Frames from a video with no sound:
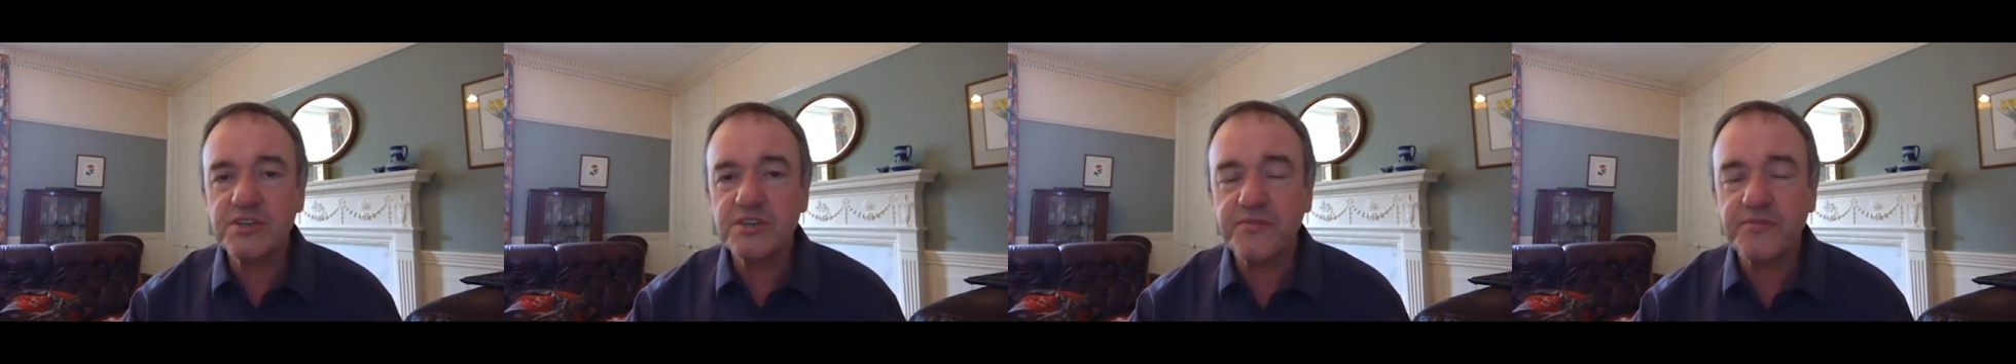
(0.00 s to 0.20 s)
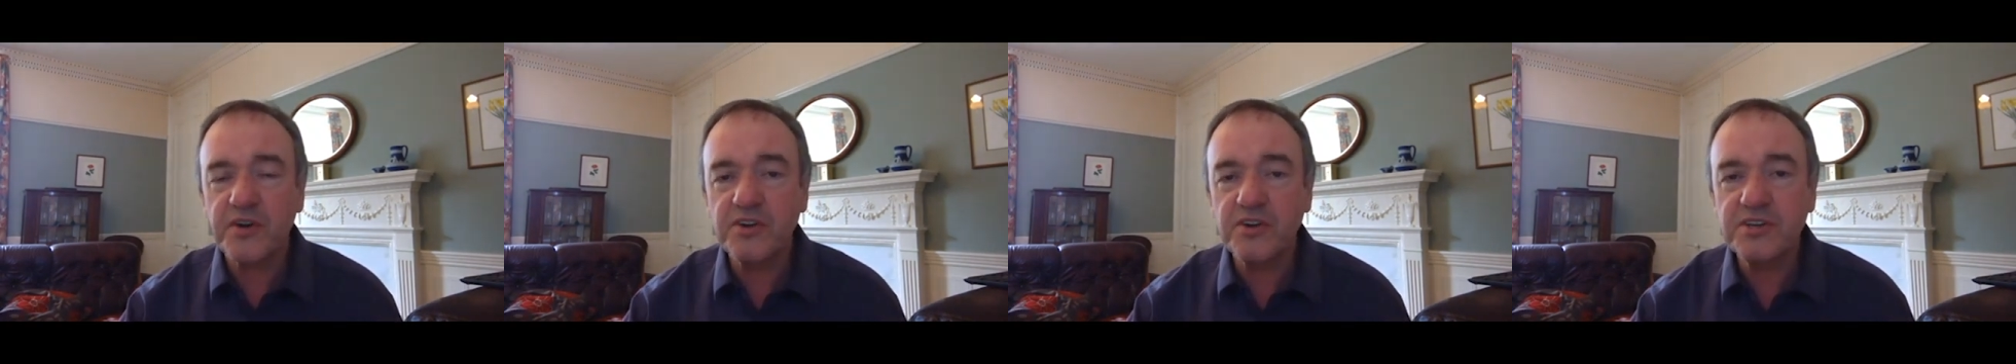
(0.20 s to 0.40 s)

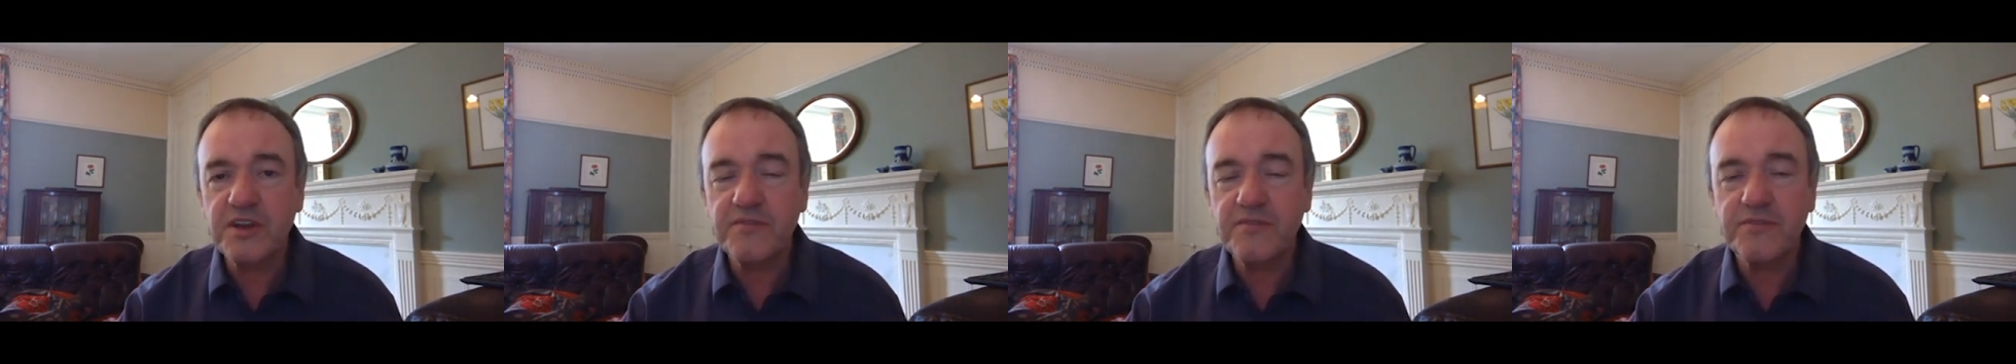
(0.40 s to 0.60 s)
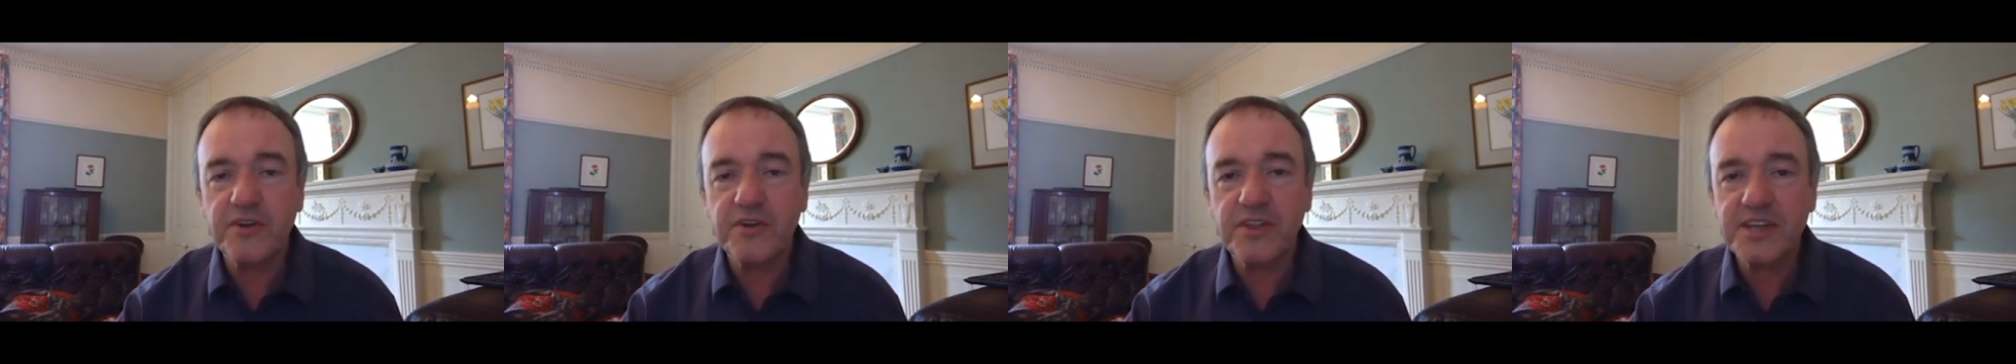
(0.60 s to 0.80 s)
of
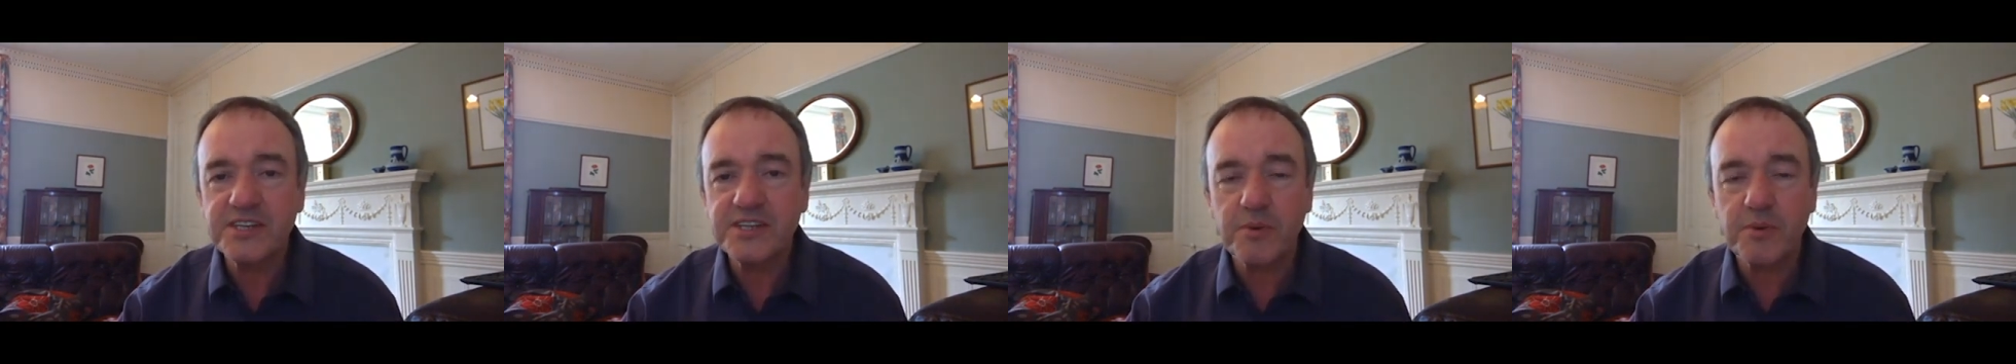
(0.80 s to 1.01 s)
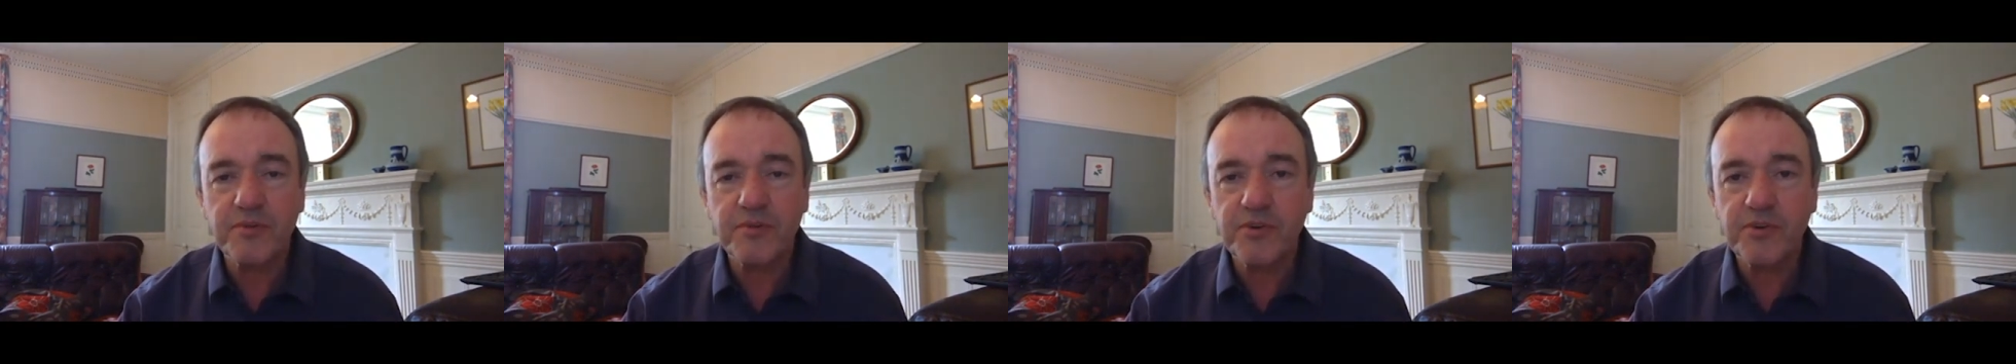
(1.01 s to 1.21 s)
funding for
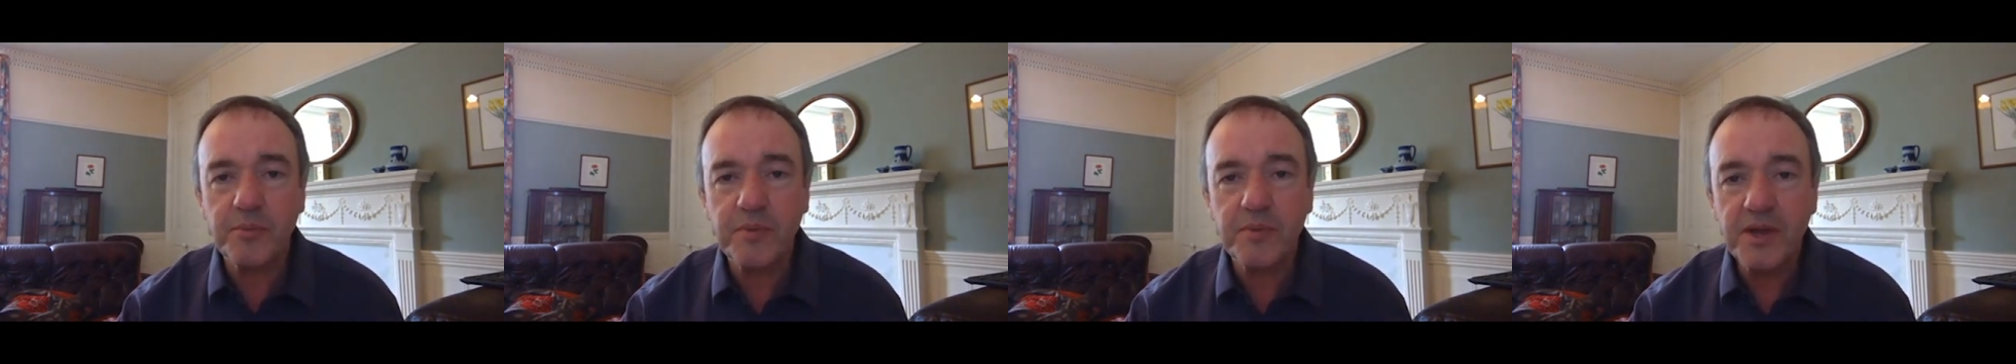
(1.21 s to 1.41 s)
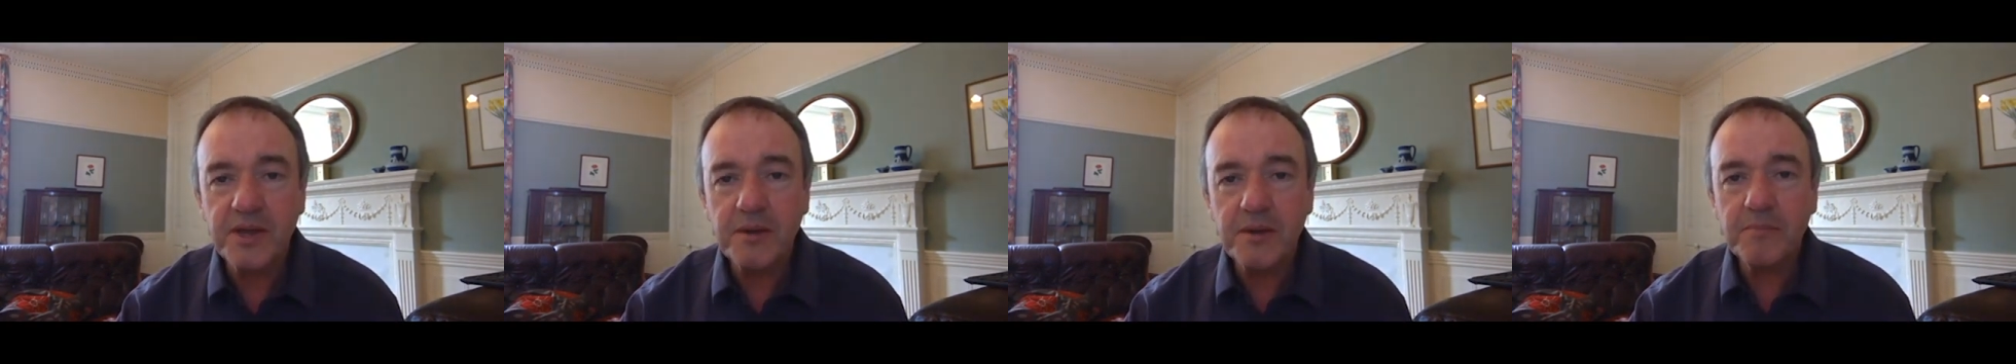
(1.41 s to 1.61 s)
this were
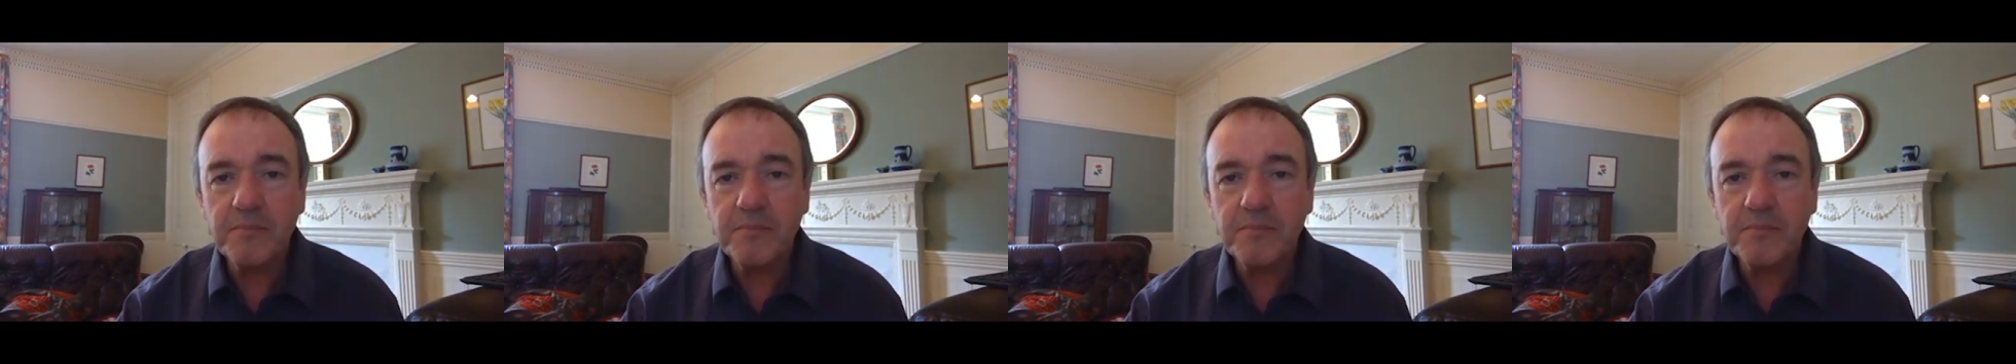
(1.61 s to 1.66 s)
from